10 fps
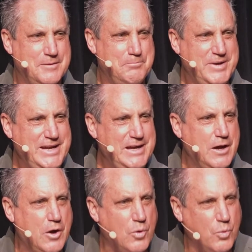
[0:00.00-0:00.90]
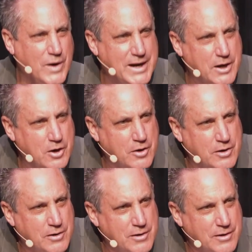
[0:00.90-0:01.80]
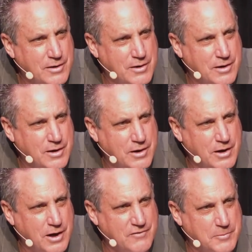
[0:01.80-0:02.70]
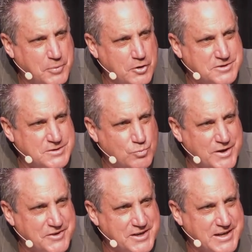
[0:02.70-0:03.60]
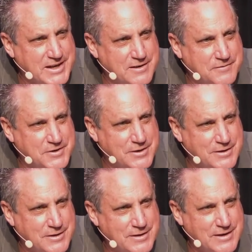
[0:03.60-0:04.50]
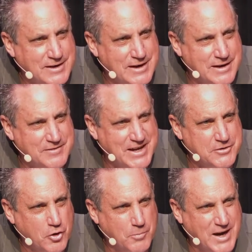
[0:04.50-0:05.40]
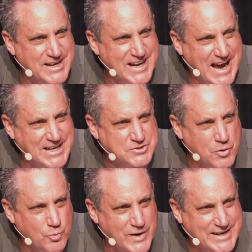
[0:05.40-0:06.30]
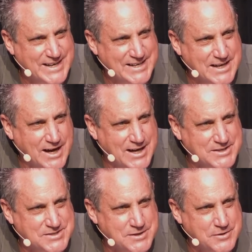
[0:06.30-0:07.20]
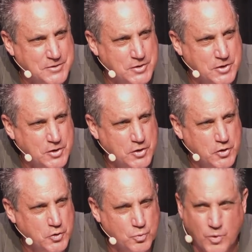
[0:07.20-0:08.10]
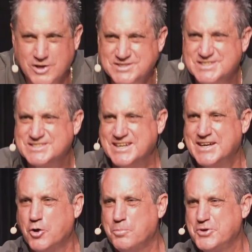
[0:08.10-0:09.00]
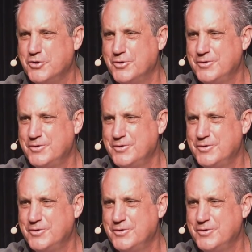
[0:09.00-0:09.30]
Be aware of a person with a gift that nobody has recognized who wants to help you.